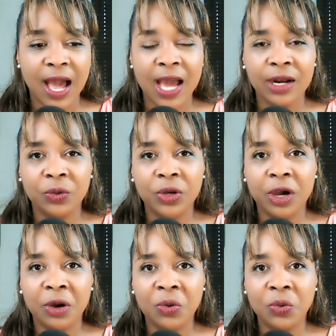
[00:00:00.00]
I don't
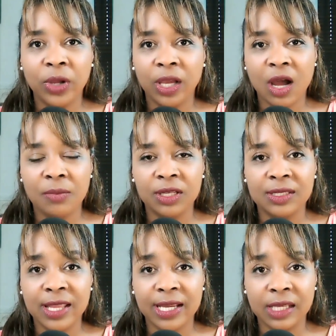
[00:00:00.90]
know when
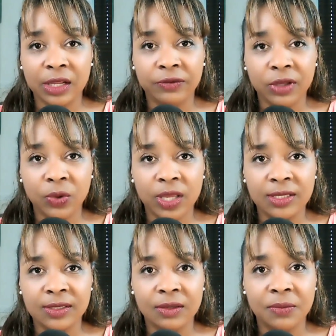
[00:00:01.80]
Kamala's next interview
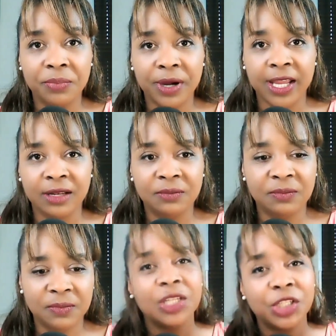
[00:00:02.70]
is, but
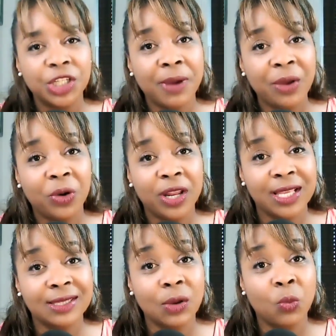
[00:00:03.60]
she might want to
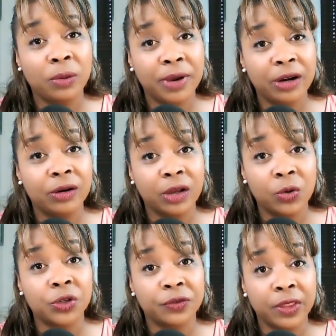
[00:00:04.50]
get someone better to
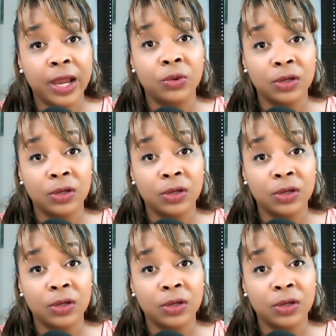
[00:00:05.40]
coach her for that